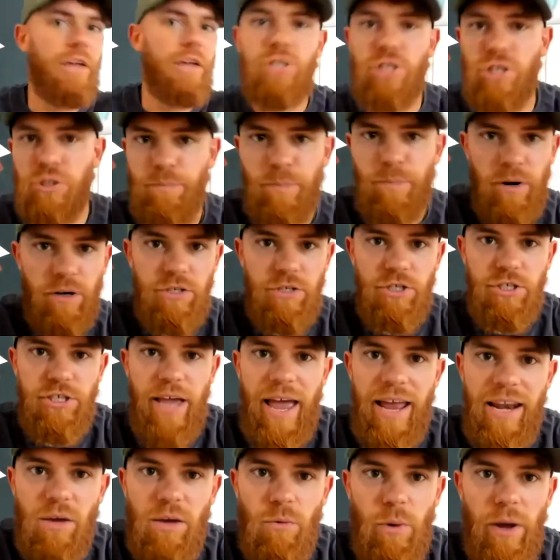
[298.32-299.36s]
just purchase it
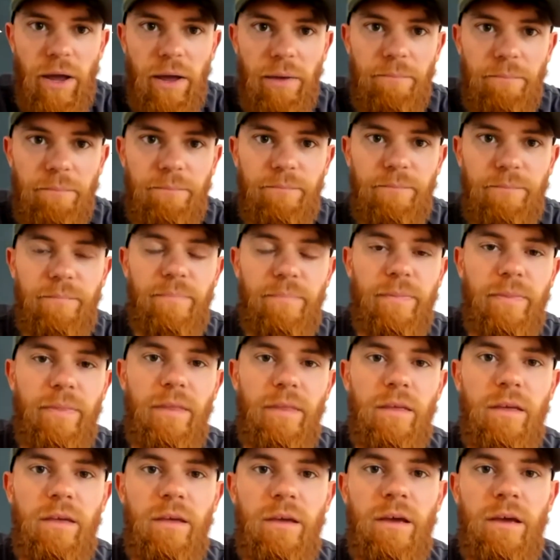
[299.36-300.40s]
anyway.
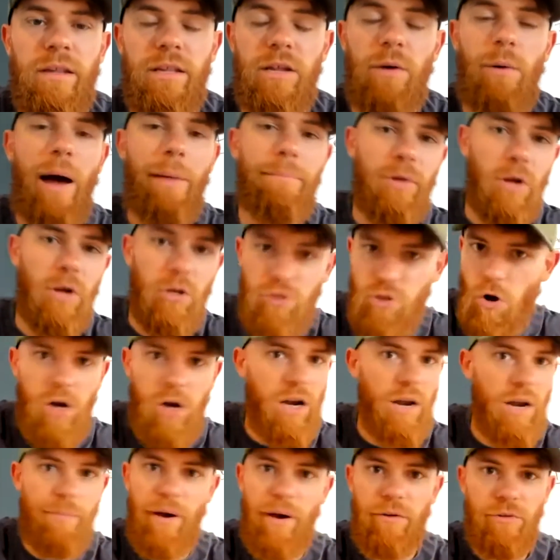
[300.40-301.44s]
Now, I'm not
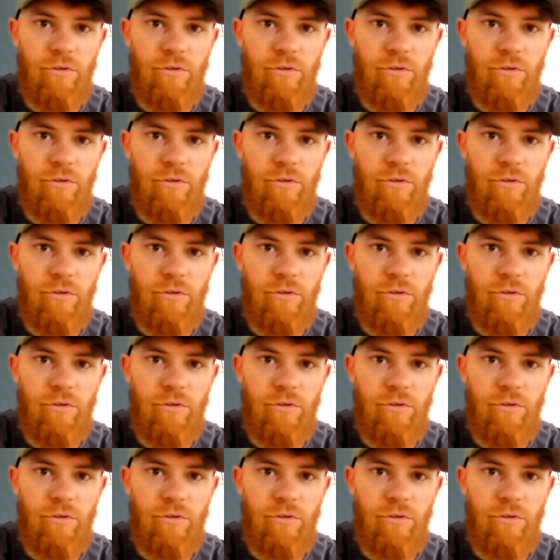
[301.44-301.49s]
talking about